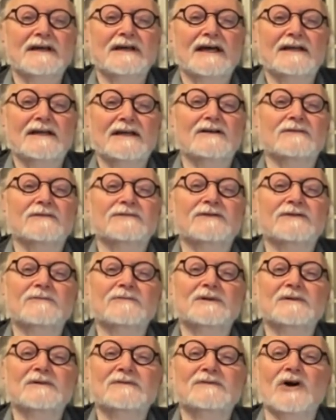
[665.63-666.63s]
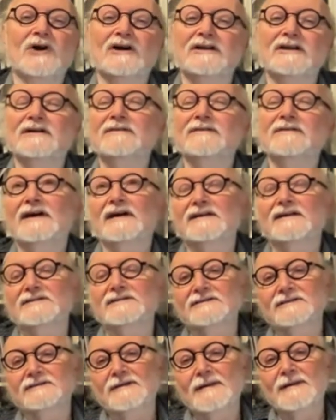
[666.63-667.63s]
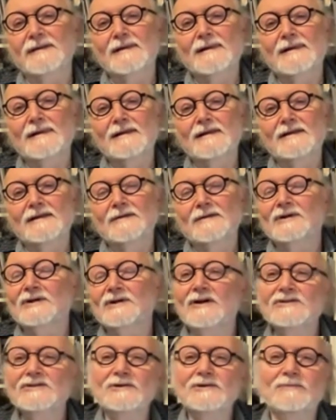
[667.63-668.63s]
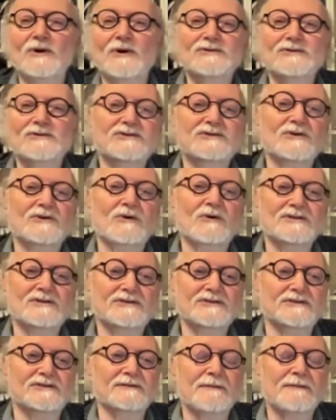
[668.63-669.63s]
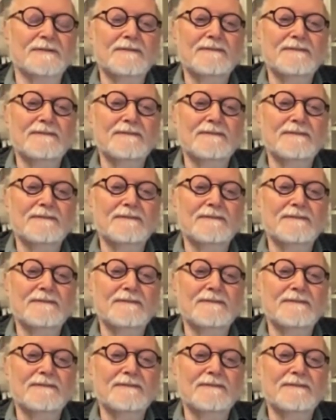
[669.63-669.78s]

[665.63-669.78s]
and an affirmative nodding of heads. But it also poses a question.